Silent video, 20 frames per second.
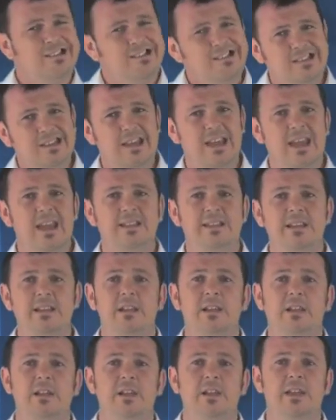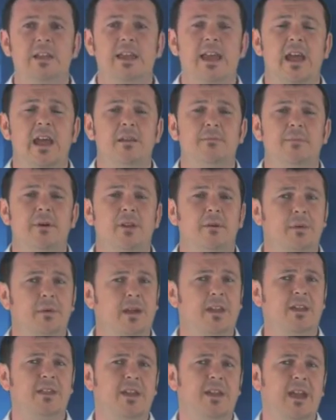Yeah, technically you can, but I'm
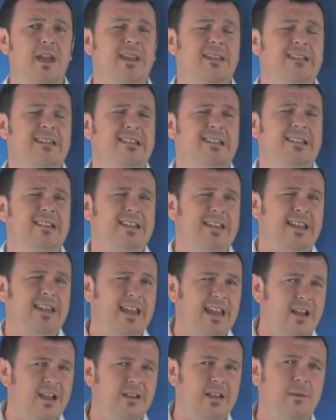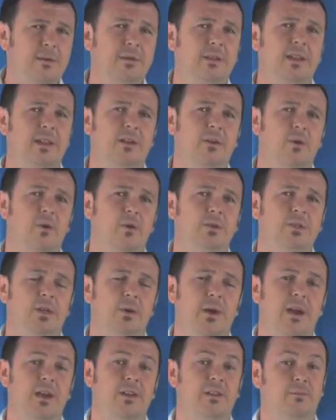going to say, how come you didn't call
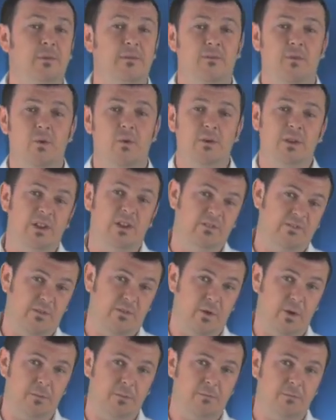2 hours before to confirm?